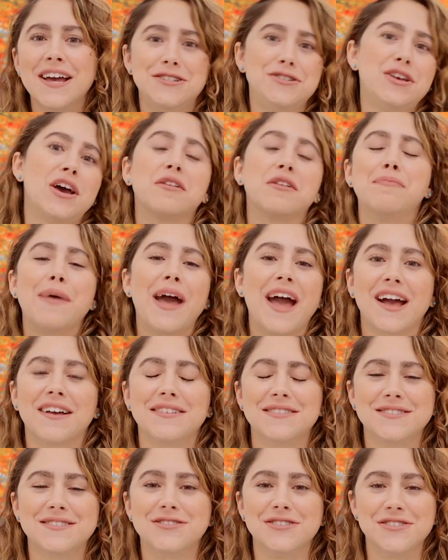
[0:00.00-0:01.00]
check
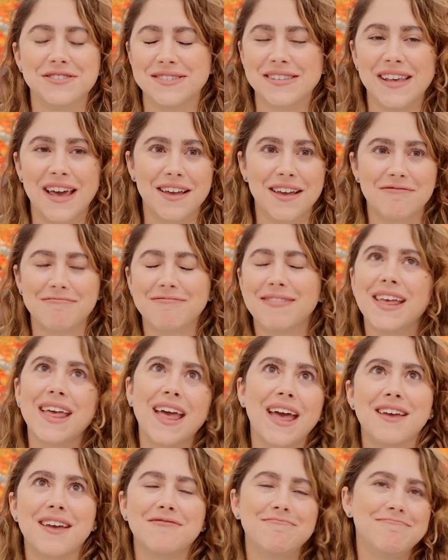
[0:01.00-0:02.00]
bags just like
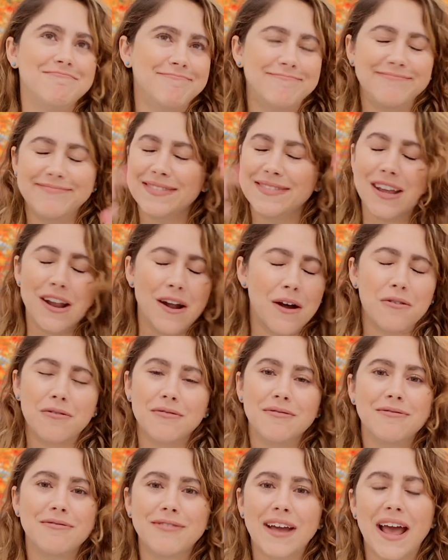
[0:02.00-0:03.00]
get, you know,
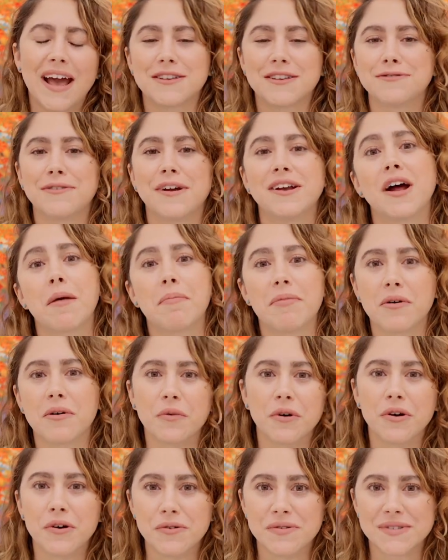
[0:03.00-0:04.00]
X-rayed up the
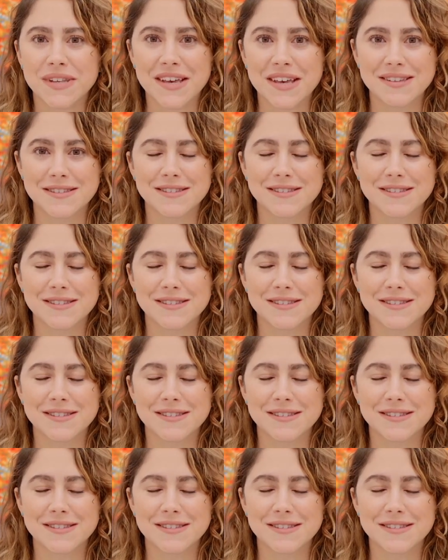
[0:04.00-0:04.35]
wahoosie.